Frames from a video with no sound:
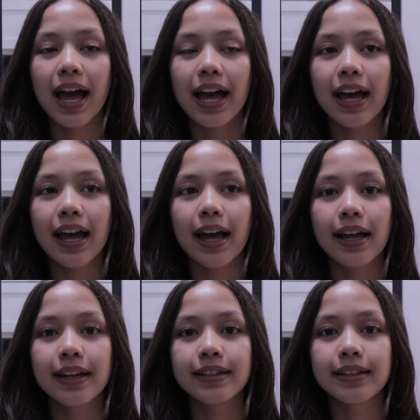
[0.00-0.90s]

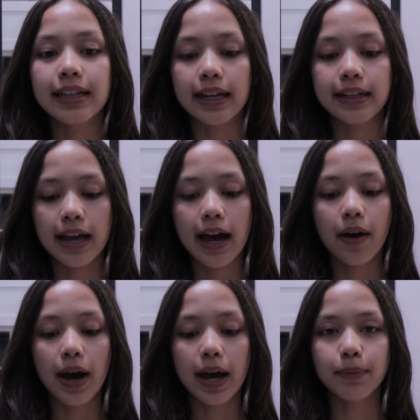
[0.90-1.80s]
And
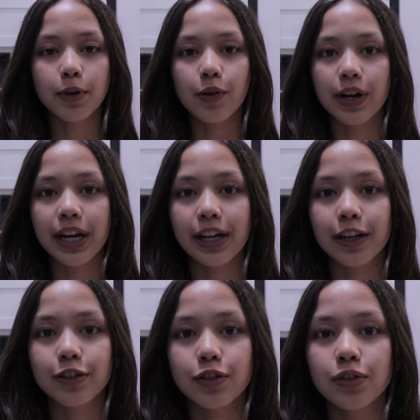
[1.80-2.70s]
now I'm
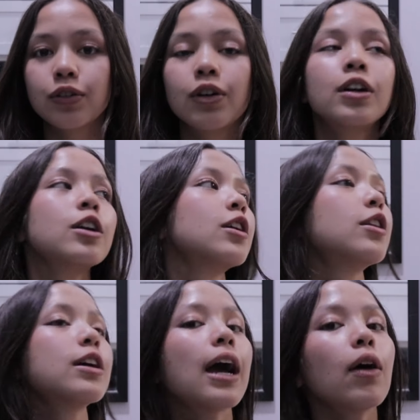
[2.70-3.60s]
going to,
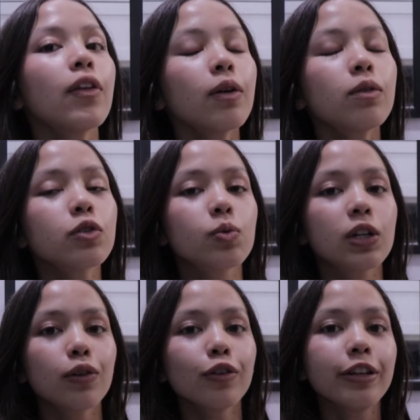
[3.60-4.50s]
the cow that I was
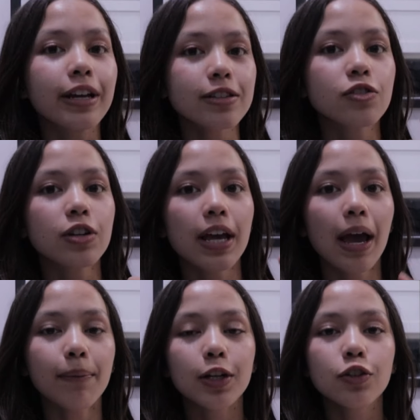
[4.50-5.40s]
working on yesterday,
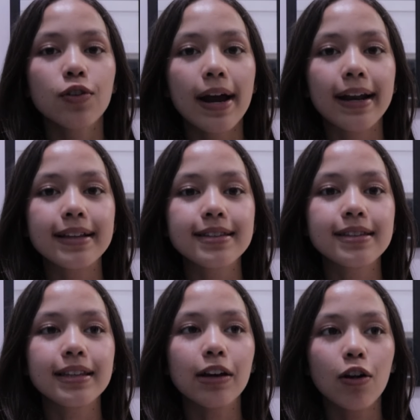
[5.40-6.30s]
I'm going to try and add
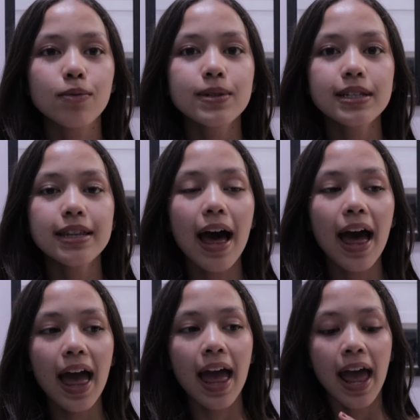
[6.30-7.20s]
the arms to
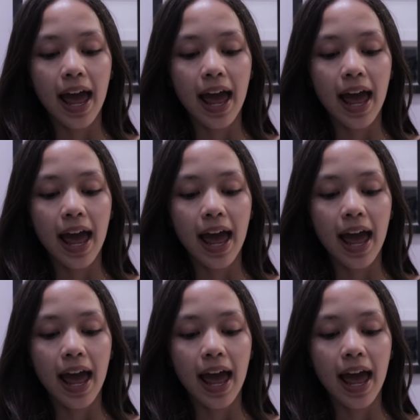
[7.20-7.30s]
that.